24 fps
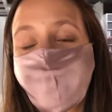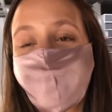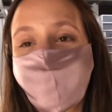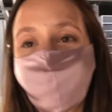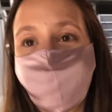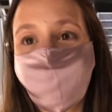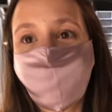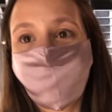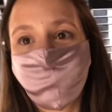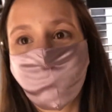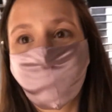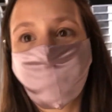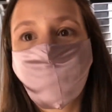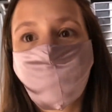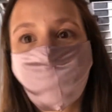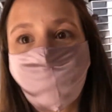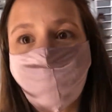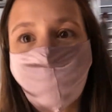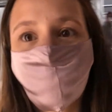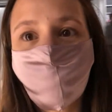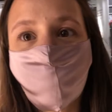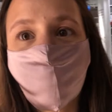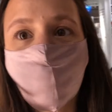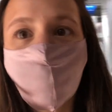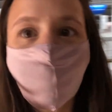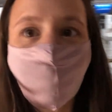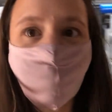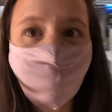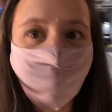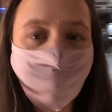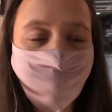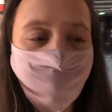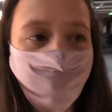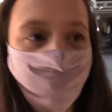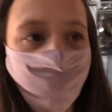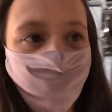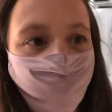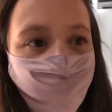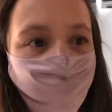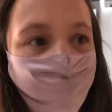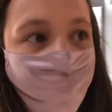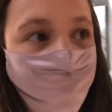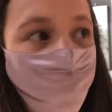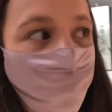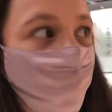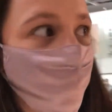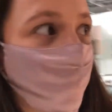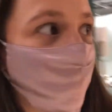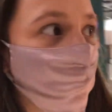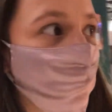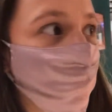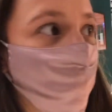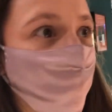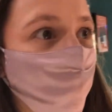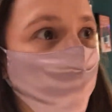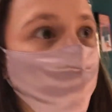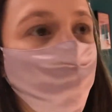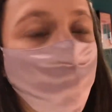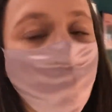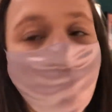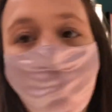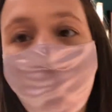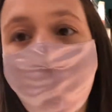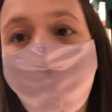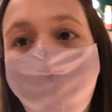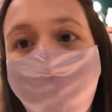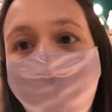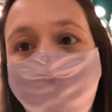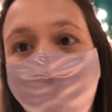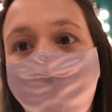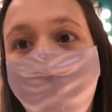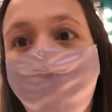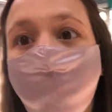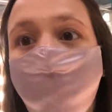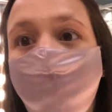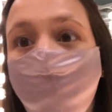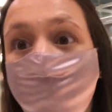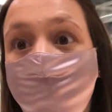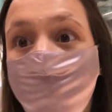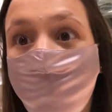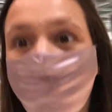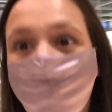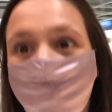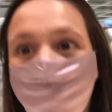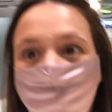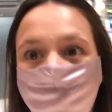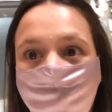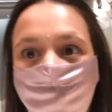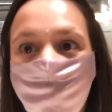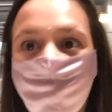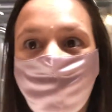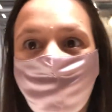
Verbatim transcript: and I'm going to ask to assemble my closet.